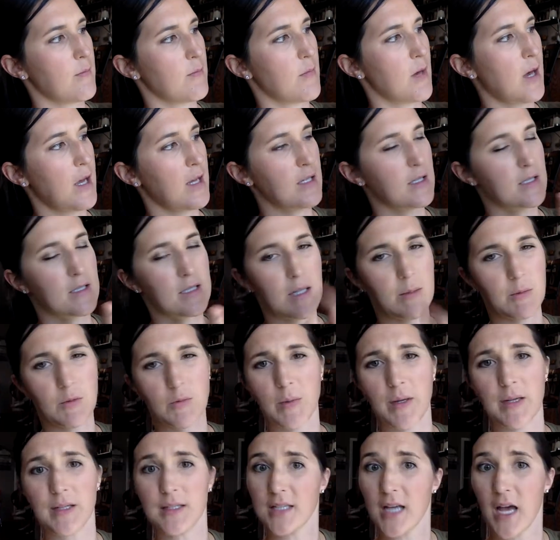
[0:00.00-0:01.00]
I just labeled
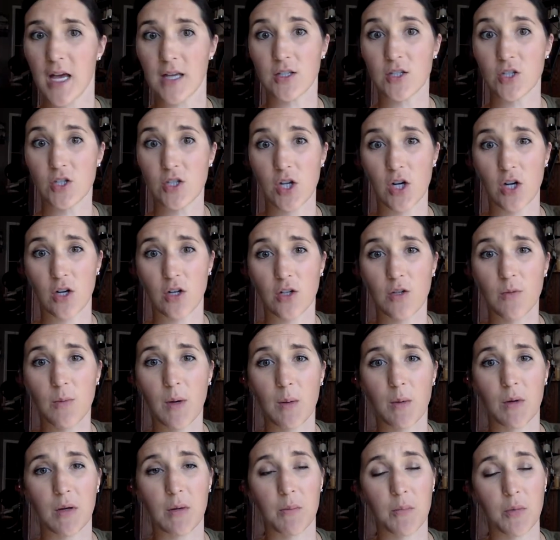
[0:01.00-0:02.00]
mine test share. You
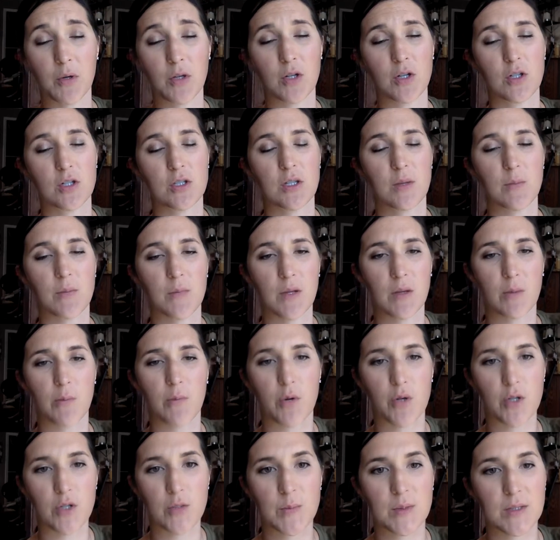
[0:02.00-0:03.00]
might want to put yours something
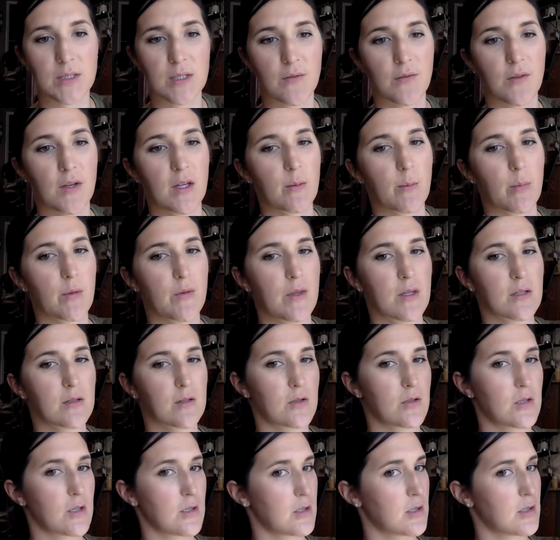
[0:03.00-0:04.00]
more specific, but this
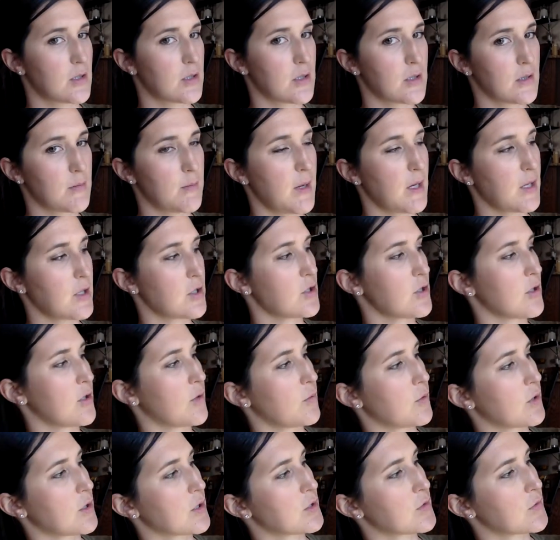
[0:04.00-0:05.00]
will just make sure it
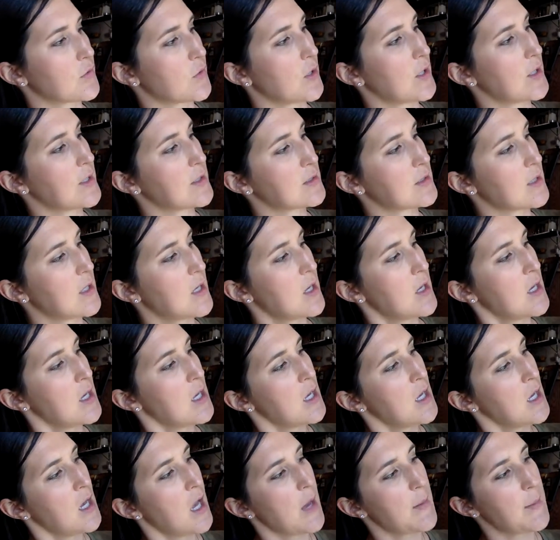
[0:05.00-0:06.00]
works for us.
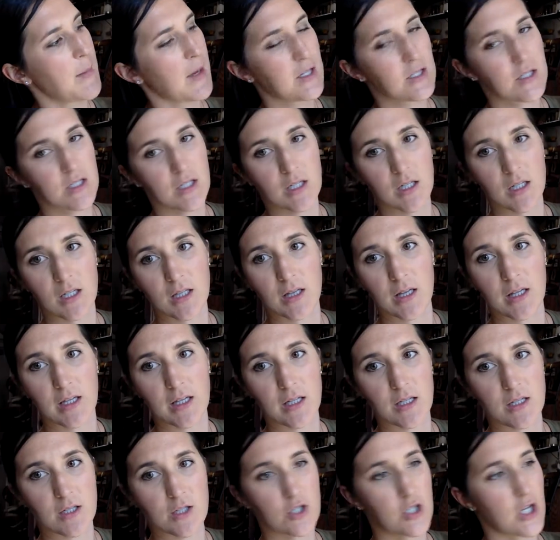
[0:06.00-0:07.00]
I'm actually going to
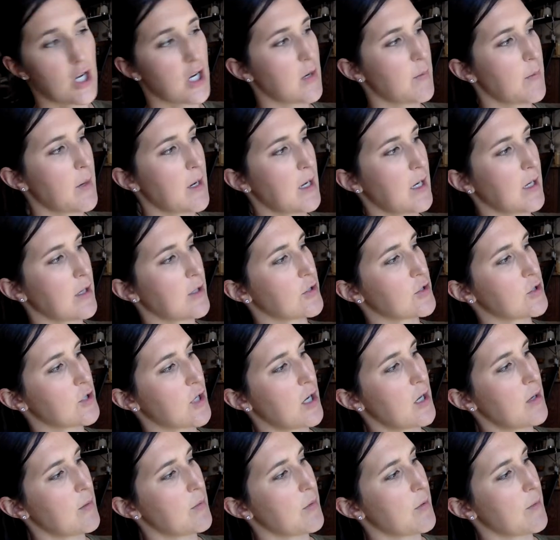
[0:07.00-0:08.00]
click share by
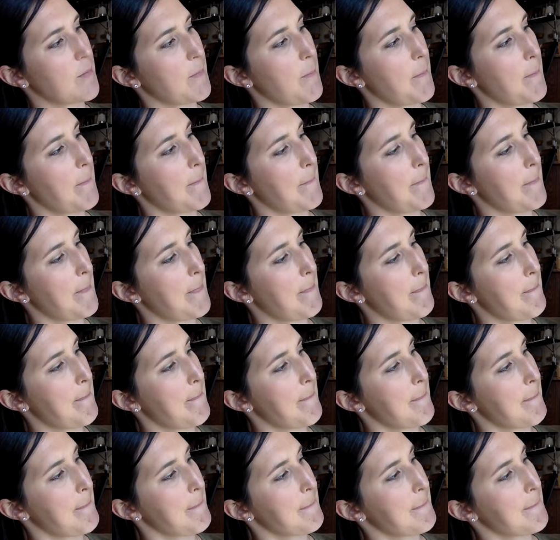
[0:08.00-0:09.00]
AirDrop,
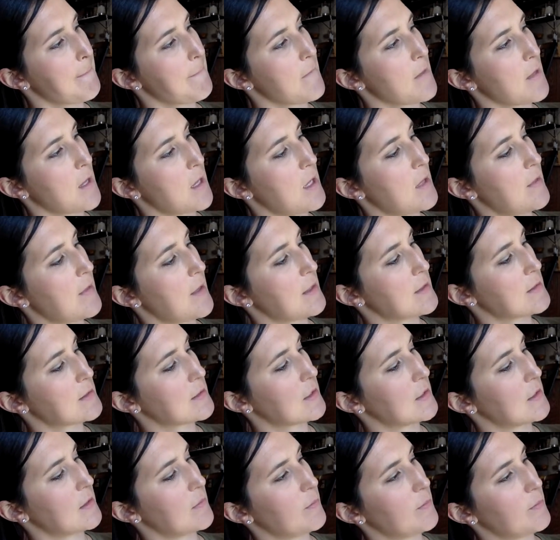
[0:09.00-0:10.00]
and that's
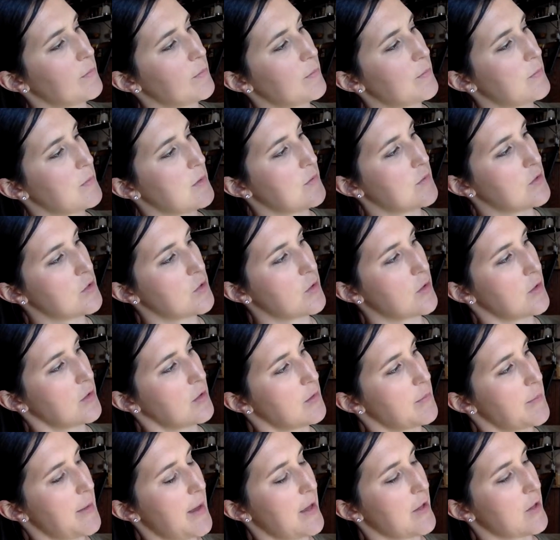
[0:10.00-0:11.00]
going to, you have to do the
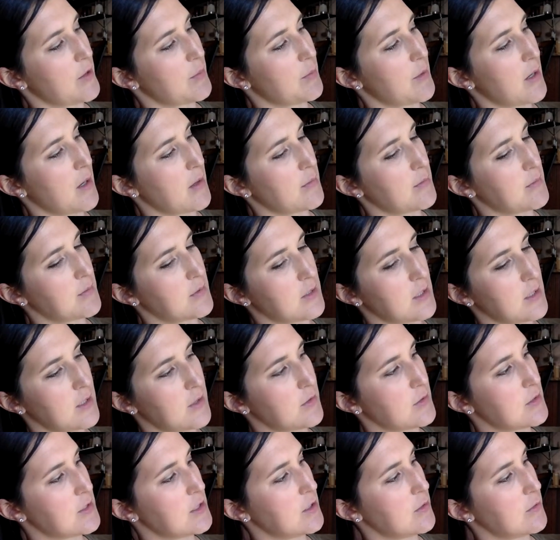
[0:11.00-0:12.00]
little math problem so they know
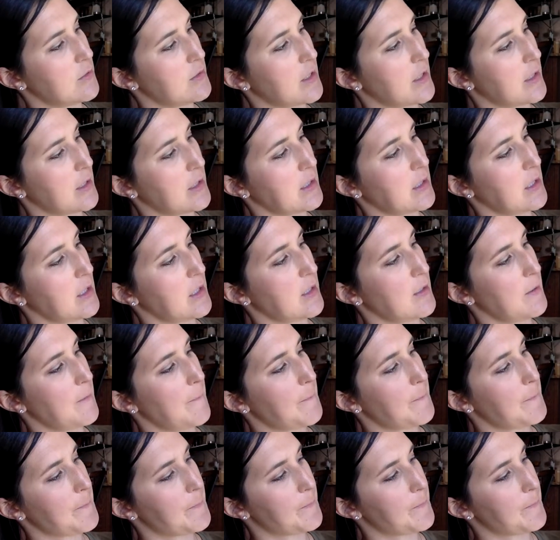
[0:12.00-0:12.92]
it's you and not a kid.